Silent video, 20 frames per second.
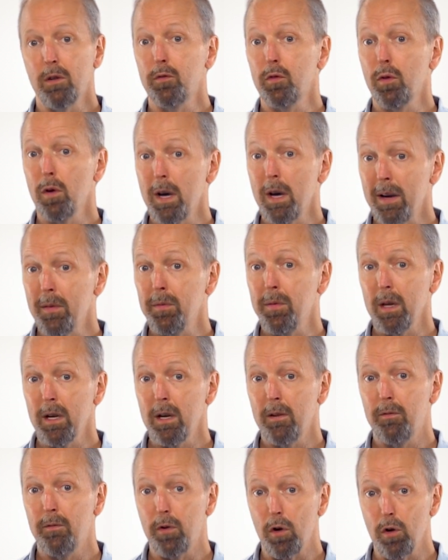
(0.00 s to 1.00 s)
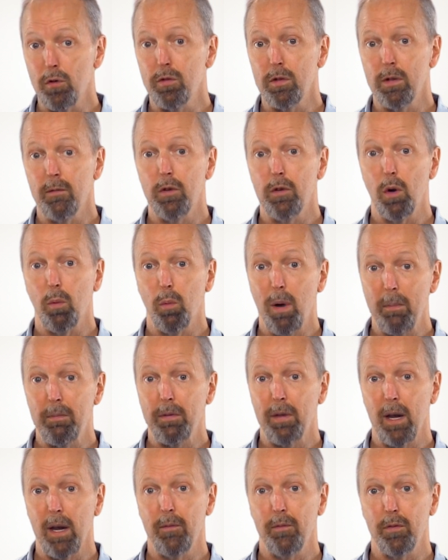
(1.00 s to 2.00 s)
have translated version of your
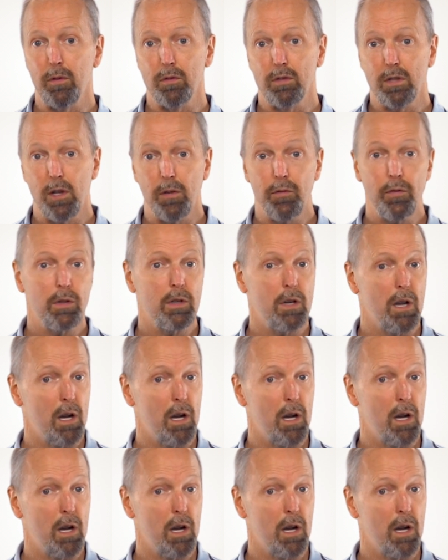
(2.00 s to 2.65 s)
website for different